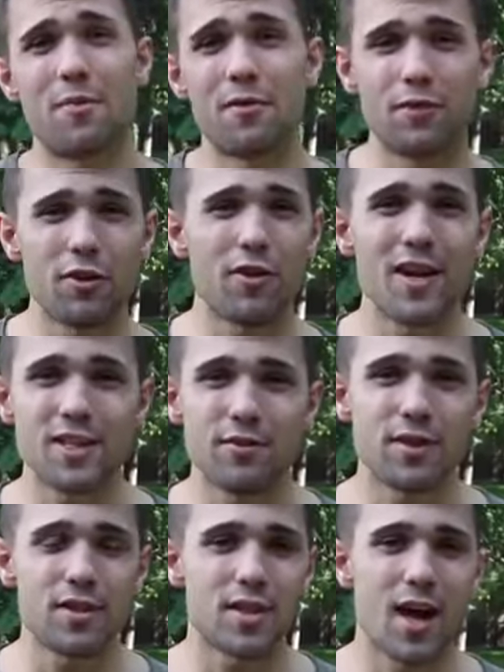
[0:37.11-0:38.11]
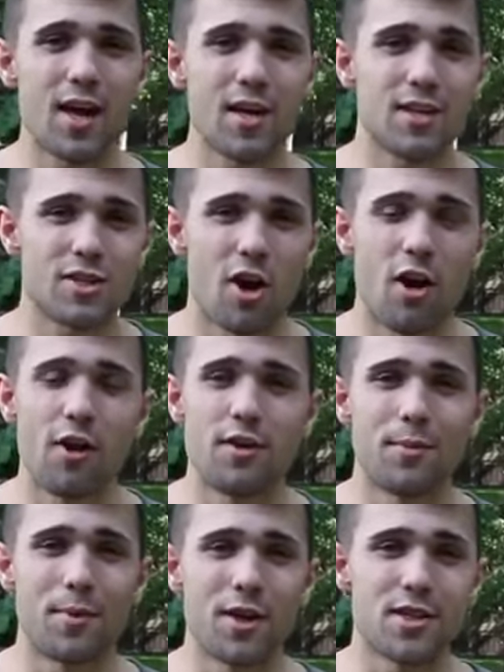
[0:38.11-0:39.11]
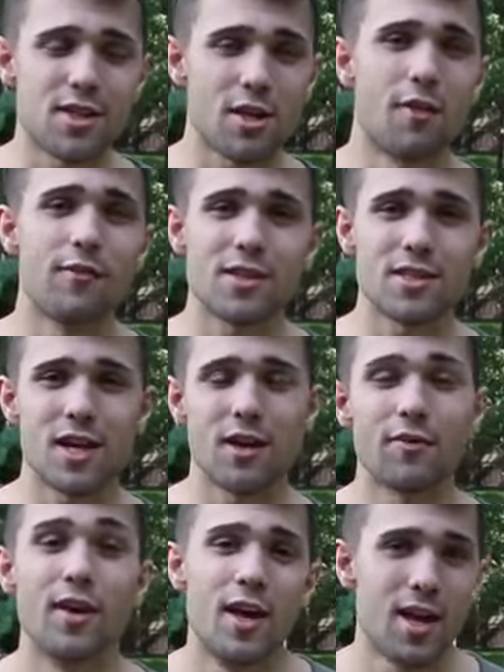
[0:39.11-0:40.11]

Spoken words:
But for the rest of us, dieting is hard. Your body's starving itself.